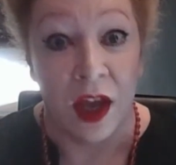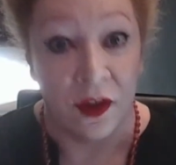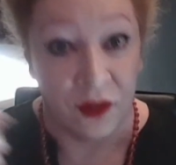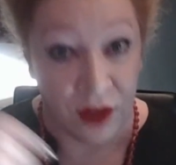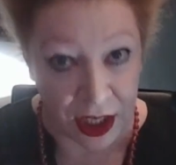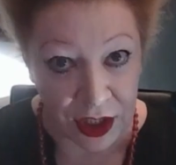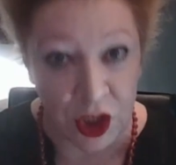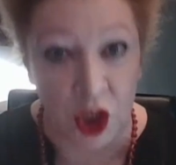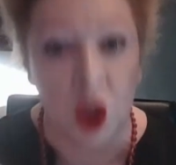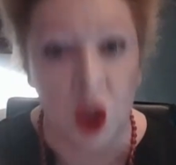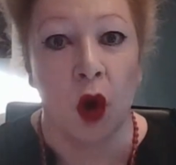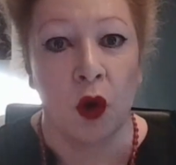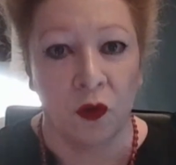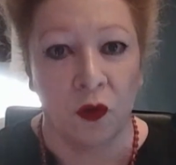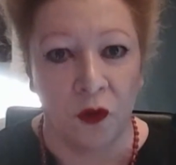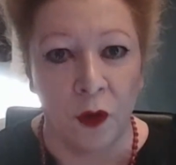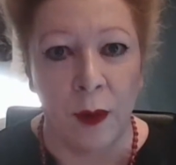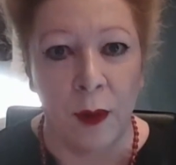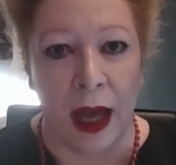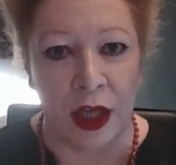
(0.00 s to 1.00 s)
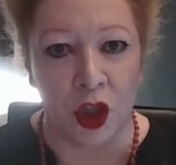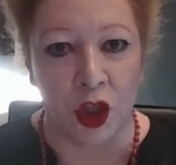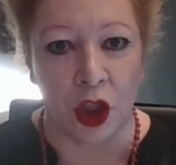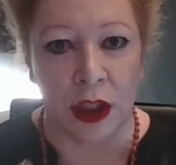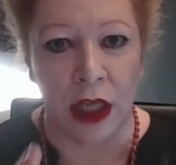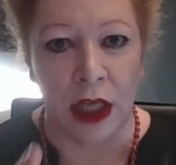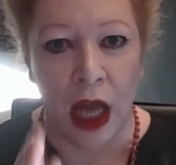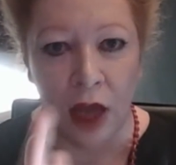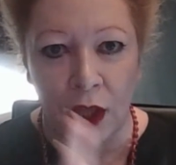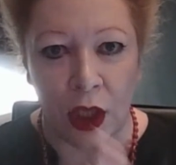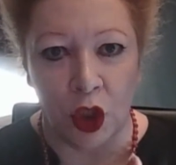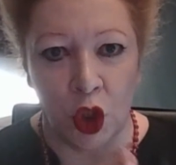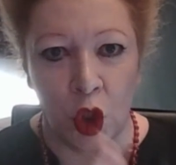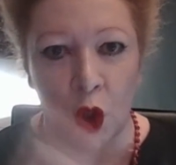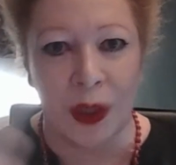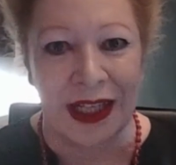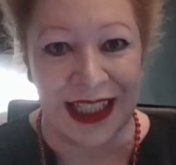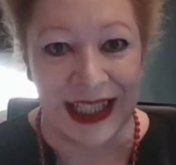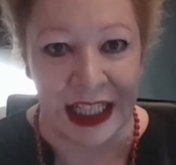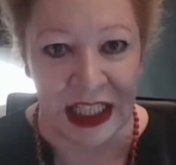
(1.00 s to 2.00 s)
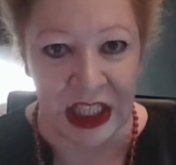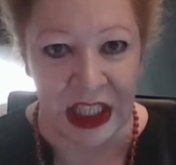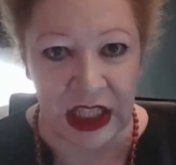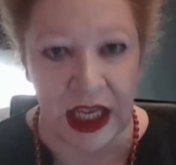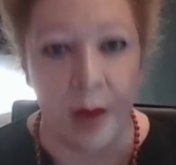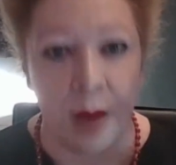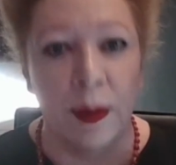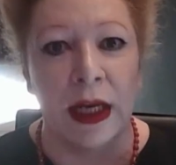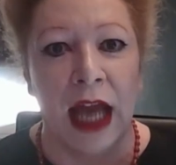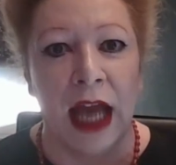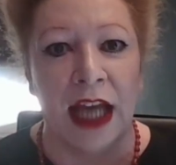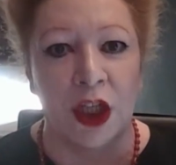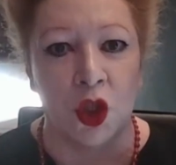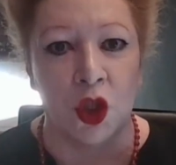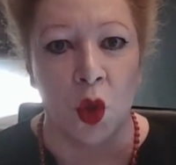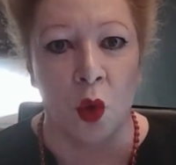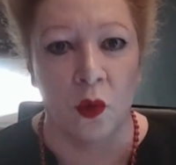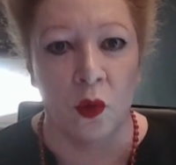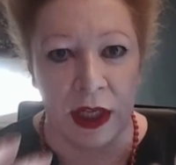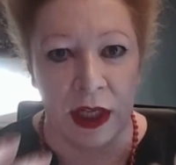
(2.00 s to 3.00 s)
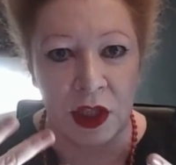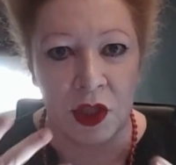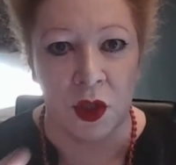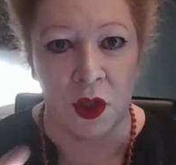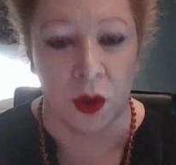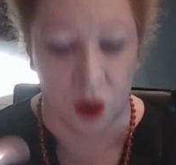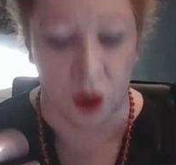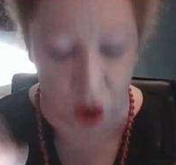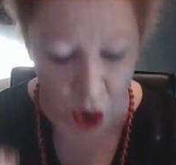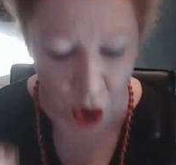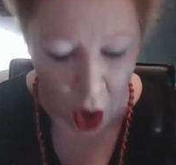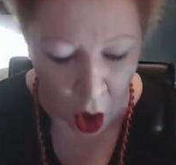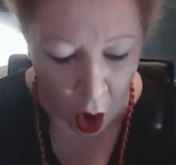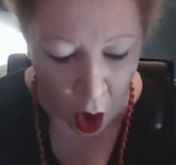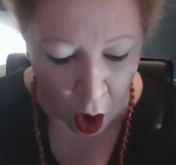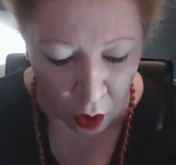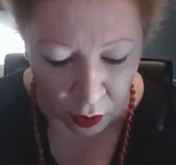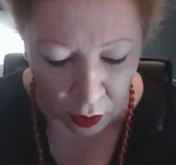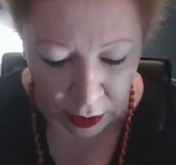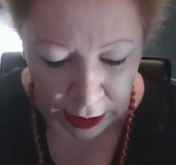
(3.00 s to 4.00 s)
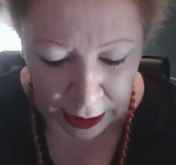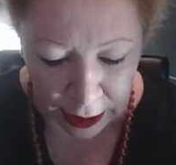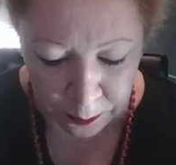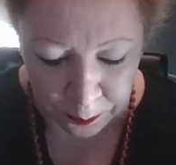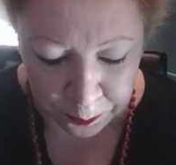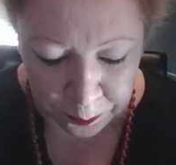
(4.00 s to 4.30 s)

That's a confirmation that you can disseminate your research orally.